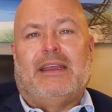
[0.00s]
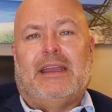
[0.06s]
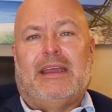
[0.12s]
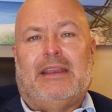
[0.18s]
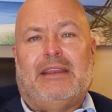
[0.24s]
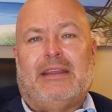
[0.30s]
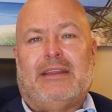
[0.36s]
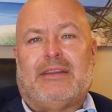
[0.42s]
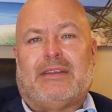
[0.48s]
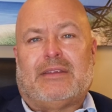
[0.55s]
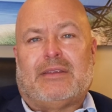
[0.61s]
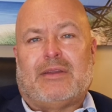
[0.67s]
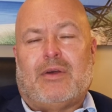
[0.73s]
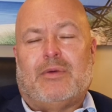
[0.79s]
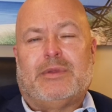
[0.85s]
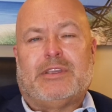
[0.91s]
and the
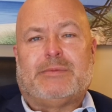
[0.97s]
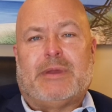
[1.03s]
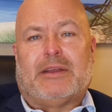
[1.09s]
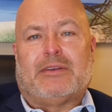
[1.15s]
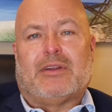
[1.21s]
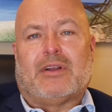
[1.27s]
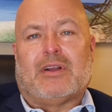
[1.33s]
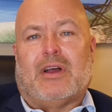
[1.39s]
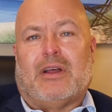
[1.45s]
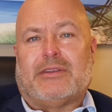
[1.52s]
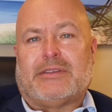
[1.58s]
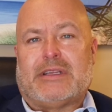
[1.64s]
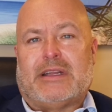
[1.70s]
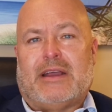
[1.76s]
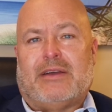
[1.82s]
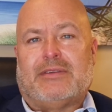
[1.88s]
home inspector
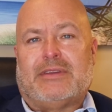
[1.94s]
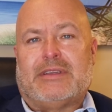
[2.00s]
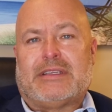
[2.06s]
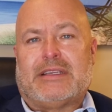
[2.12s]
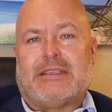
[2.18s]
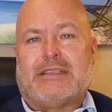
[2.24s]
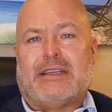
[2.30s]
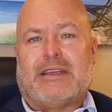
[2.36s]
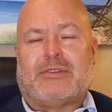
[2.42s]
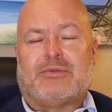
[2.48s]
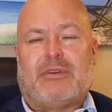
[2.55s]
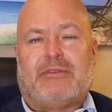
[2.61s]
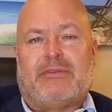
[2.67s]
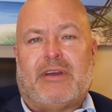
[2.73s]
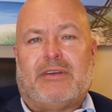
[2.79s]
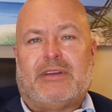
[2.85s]
calls it out and says, yes,
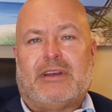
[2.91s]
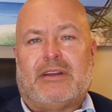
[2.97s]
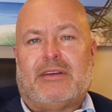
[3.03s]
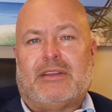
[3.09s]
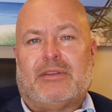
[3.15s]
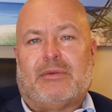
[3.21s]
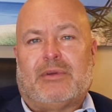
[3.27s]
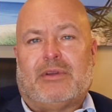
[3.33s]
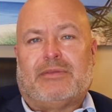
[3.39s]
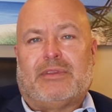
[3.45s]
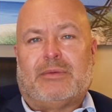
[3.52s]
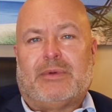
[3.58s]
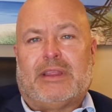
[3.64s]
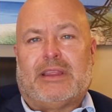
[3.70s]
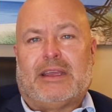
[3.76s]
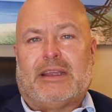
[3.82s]
we found an area of the roof that
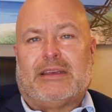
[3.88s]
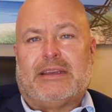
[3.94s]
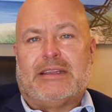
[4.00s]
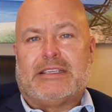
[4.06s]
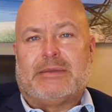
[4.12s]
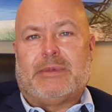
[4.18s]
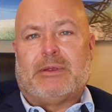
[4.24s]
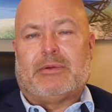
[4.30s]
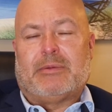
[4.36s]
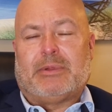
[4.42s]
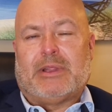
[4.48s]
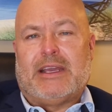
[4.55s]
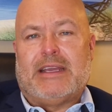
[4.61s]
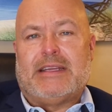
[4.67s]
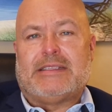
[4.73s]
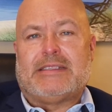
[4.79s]
we think needs to be
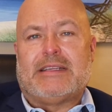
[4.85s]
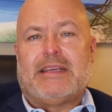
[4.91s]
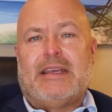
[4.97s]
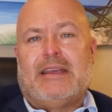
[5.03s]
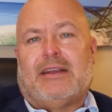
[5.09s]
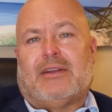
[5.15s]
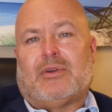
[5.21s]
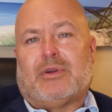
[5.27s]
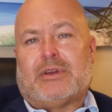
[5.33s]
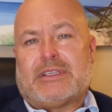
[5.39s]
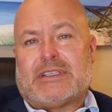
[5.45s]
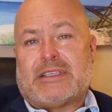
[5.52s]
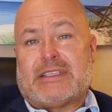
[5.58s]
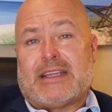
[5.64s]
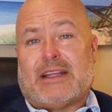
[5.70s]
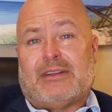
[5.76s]
replaced. Of course,
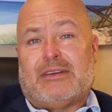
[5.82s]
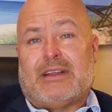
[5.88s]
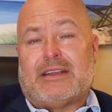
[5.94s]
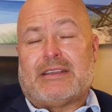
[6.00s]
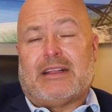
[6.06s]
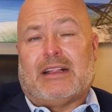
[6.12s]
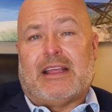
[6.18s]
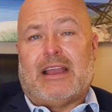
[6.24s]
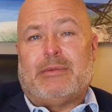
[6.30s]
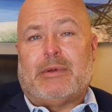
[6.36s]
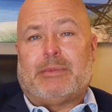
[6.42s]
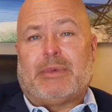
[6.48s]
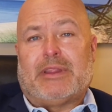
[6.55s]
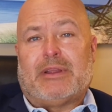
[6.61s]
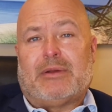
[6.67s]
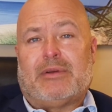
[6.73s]
the seller doesn't climb
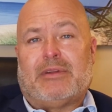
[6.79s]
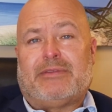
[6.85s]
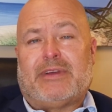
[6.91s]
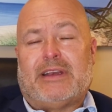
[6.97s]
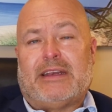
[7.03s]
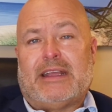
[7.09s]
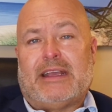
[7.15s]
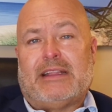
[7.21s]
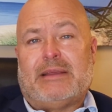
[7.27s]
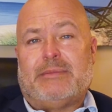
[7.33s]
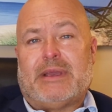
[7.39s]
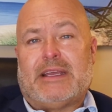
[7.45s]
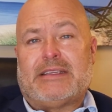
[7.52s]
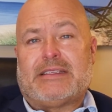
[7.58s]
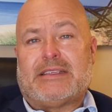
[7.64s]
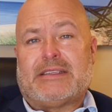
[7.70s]
up on their roof on a daily
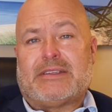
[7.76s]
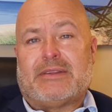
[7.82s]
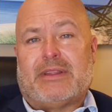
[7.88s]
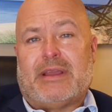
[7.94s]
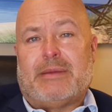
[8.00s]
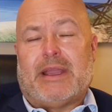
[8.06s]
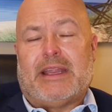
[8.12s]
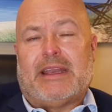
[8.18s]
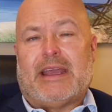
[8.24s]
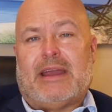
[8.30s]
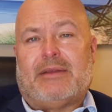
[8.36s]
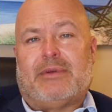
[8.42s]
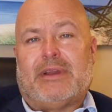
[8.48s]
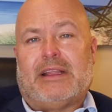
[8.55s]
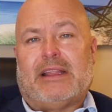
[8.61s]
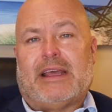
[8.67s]
basis, so they might
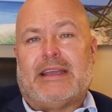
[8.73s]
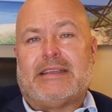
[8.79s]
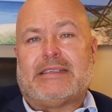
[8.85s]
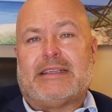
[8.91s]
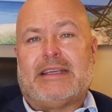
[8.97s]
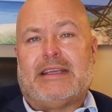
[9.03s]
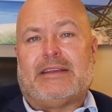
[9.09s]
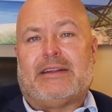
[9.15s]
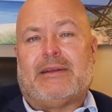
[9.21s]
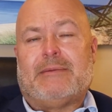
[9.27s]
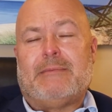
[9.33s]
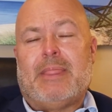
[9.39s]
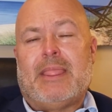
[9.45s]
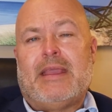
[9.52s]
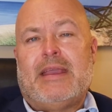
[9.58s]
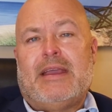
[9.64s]
not realize it either.
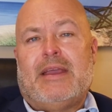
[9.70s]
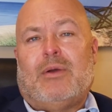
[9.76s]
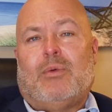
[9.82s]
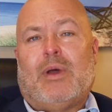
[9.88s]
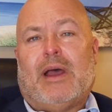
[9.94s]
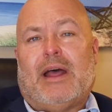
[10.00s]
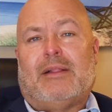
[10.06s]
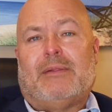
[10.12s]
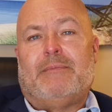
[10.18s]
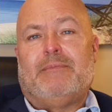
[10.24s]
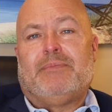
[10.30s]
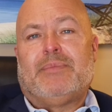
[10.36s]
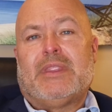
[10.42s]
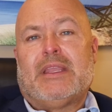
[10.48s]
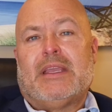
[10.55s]
Well,